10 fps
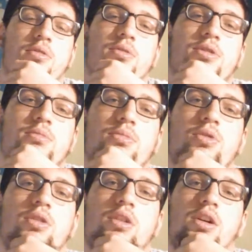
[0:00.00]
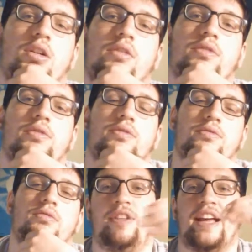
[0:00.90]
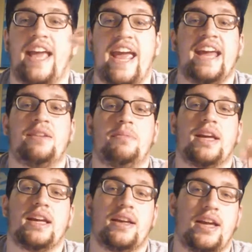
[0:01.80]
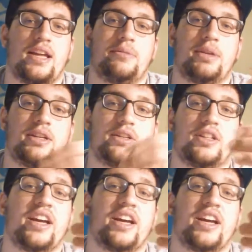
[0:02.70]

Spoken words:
It was more of like, anime animation,